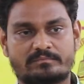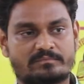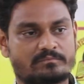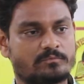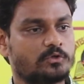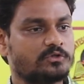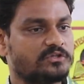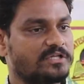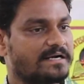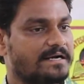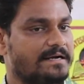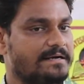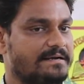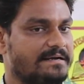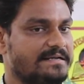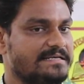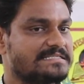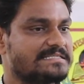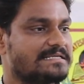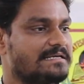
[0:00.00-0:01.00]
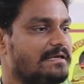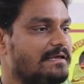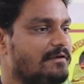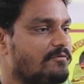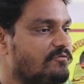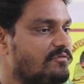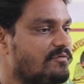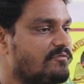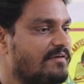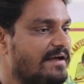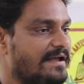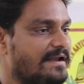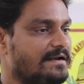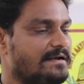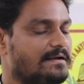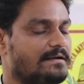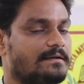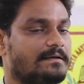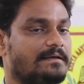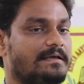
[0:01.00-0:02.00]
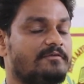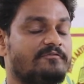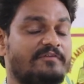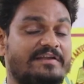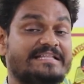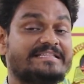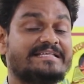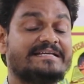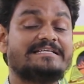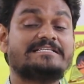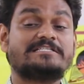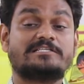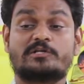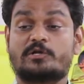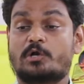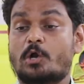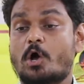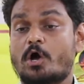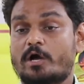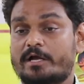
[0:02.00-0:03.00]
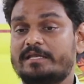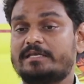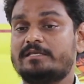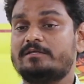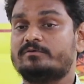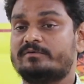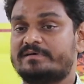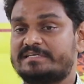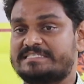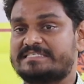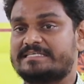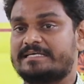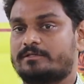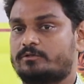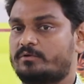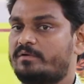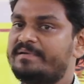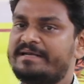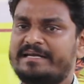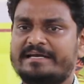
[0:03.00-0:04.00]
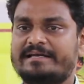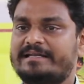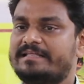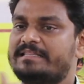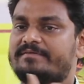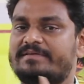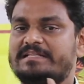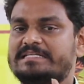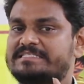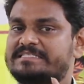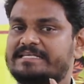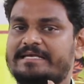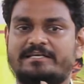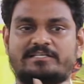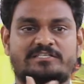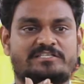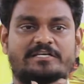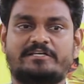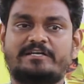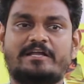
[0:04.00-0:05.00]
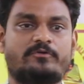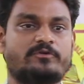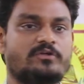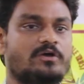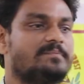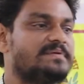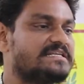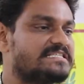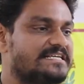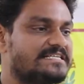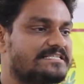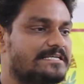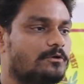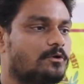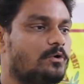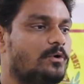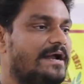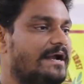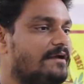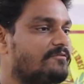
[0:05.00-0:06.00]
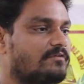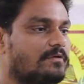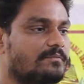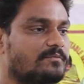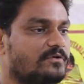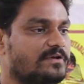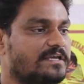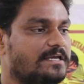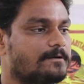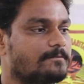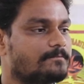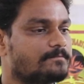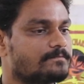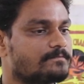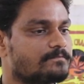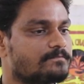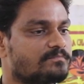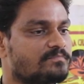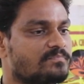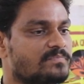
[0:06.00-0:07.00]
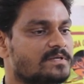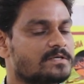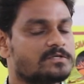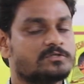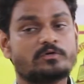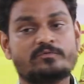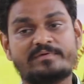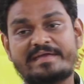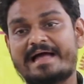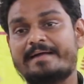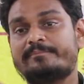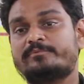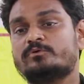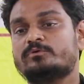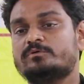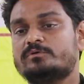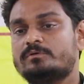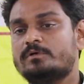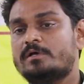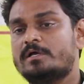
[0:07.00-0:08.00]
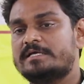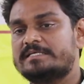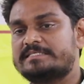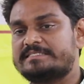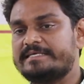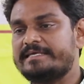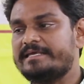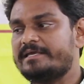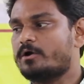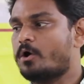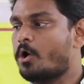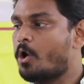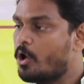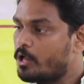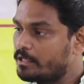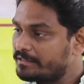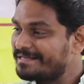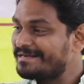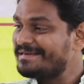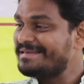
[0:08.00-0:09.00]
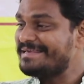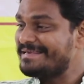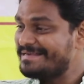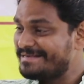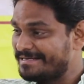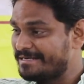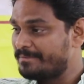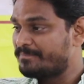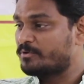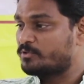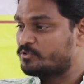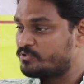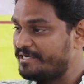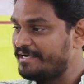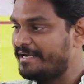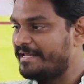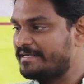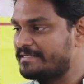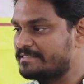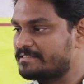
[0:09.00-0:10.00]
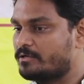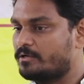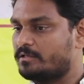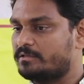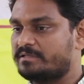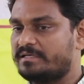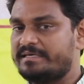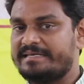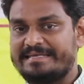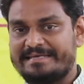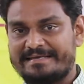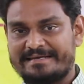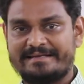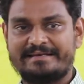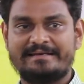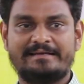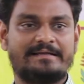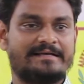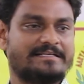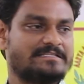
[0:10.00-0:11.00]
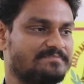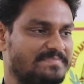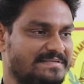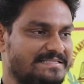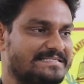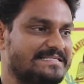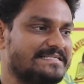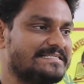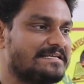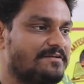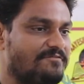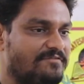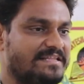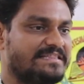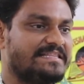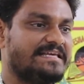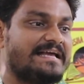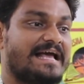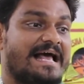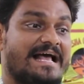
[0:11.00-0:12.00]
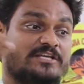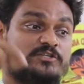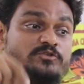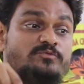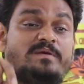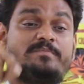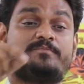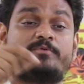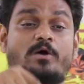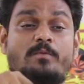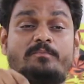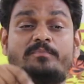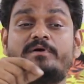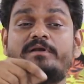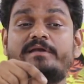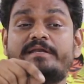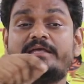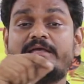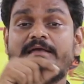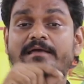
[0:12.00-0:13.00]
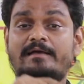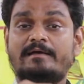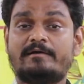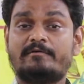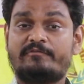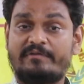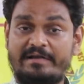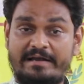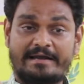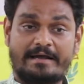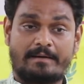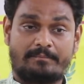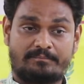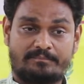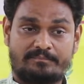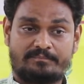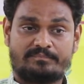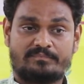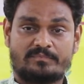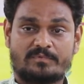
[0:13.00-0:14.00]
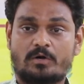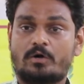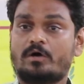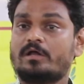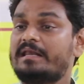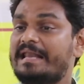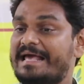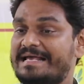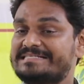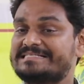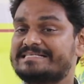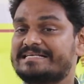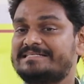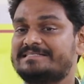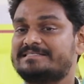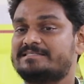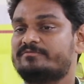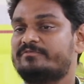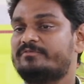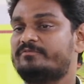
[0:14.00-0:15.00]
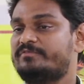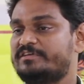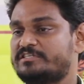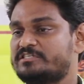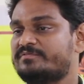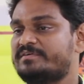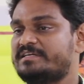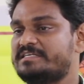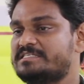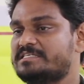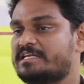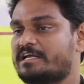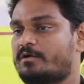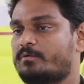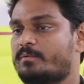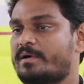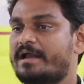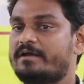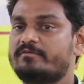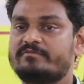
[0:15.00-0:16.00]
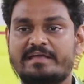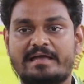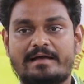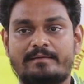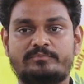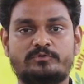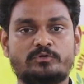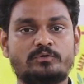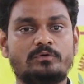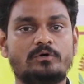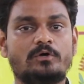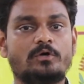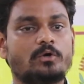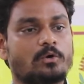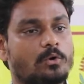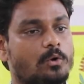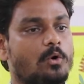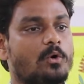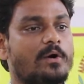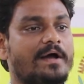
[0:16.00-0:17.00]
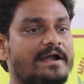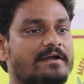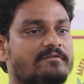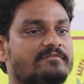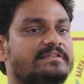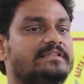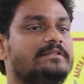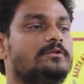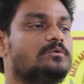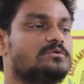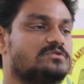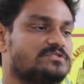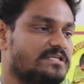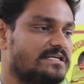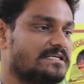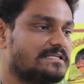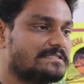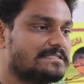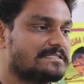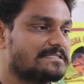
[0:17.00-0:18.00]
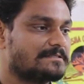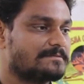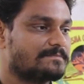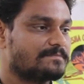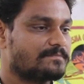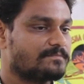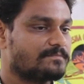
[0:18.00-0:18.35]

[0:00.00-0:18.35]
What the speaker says: both the countries, if we find, if anything is wrong in USA, so immediately they will say shut down your business and go ahead from over here. So we have to see all the legal proceedings, all the legal expenses, everything has to be properly filled up. All license, whichever is required, we have to go ahead with those things.